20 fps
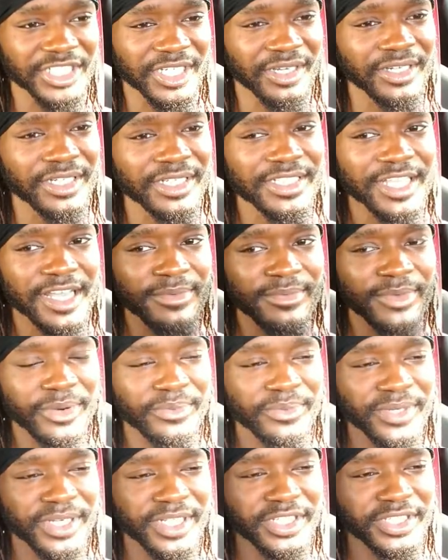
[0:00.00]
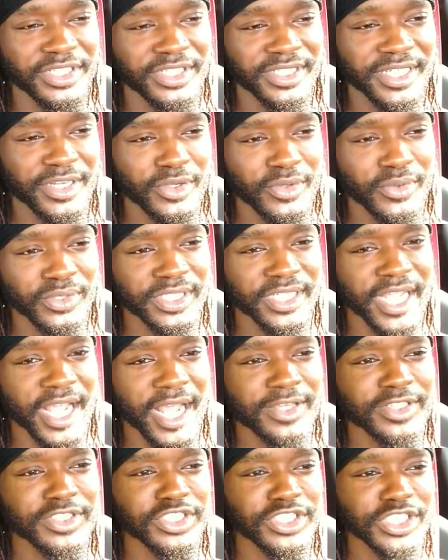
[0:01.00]
Only time I really do
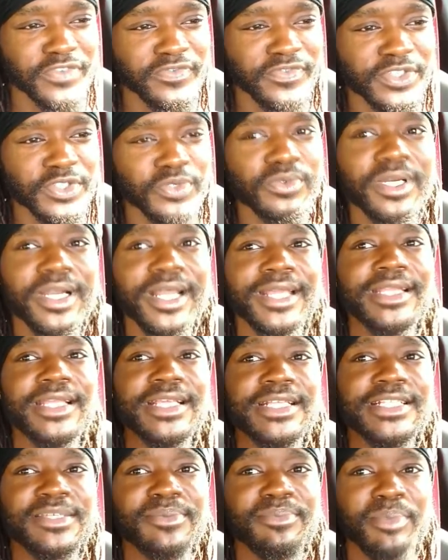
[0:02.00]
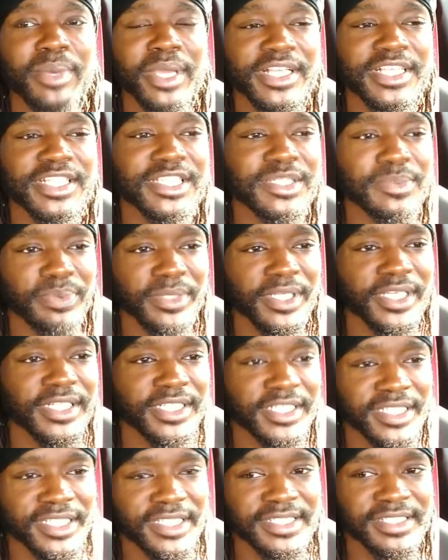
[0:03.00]
downshift is when I need to make
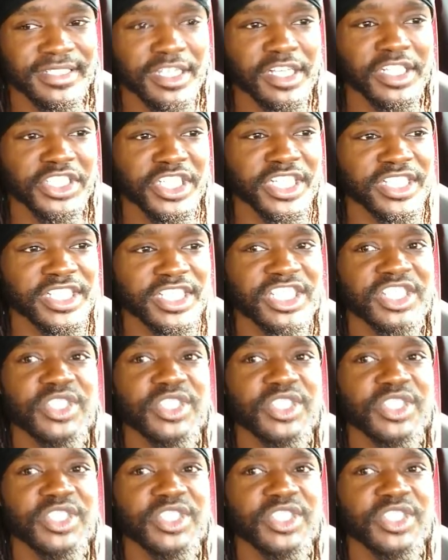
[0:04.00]
split decisions,